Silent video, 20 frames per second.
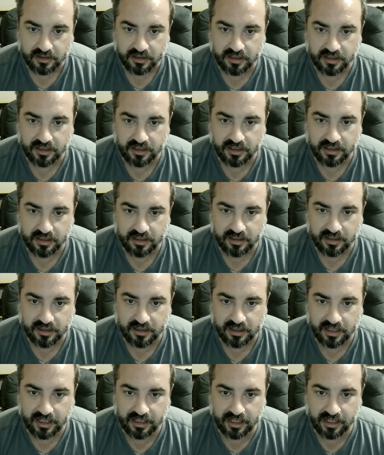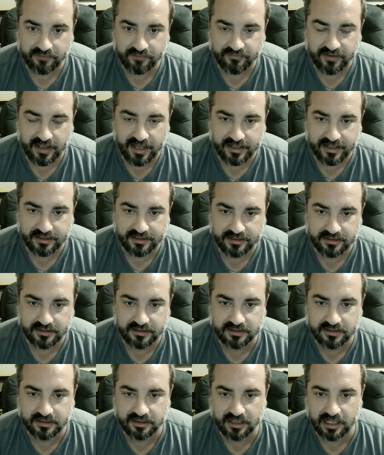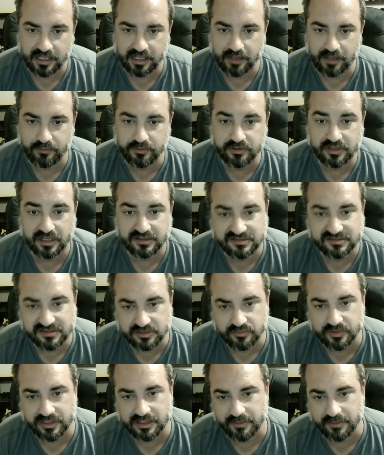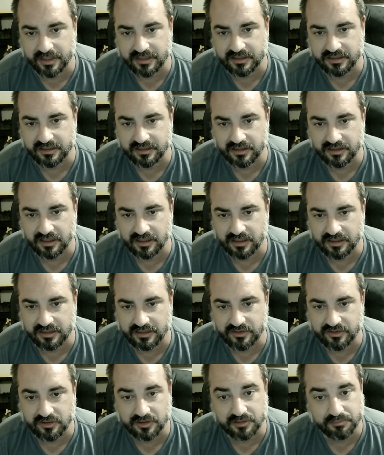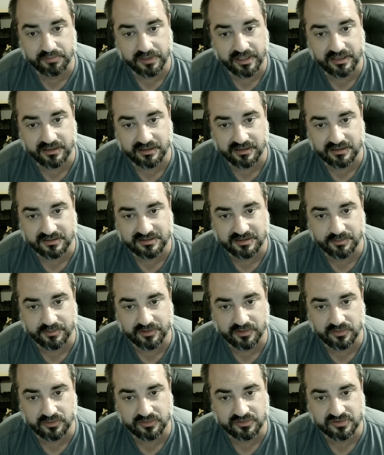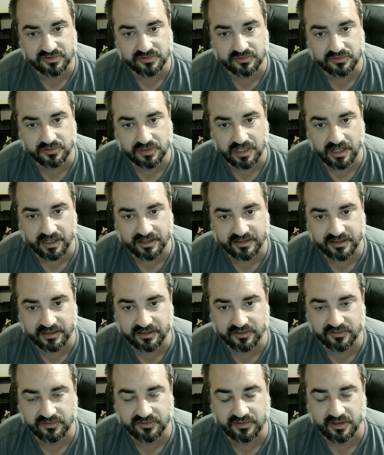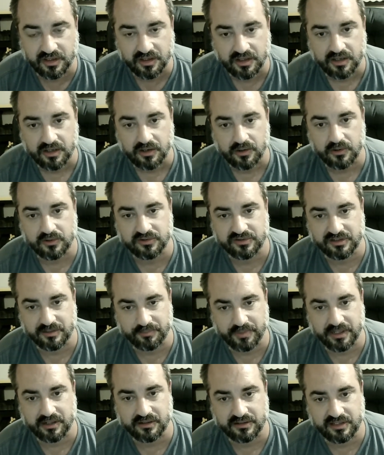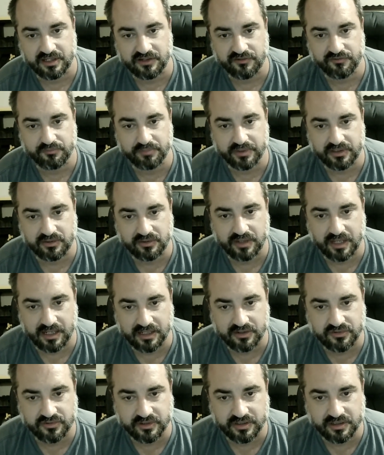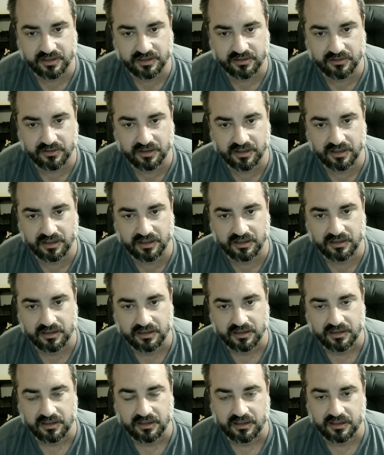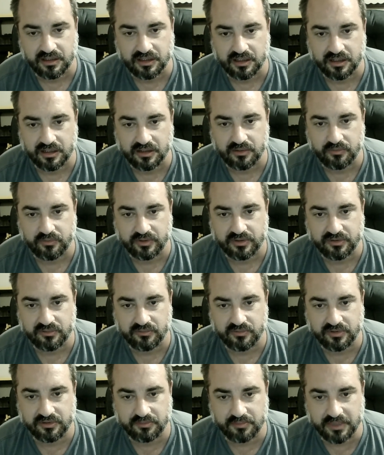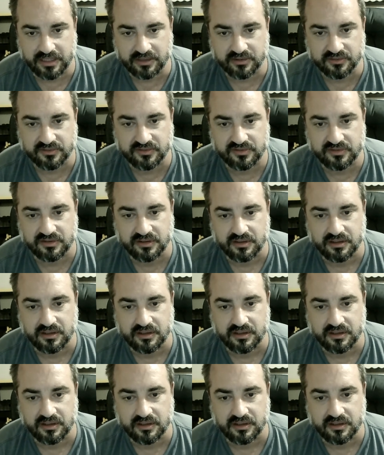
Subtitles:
I've had it. I'd still recommend it either blended in some of the old school cocktails or as an aperitif, but you can drink it with meals.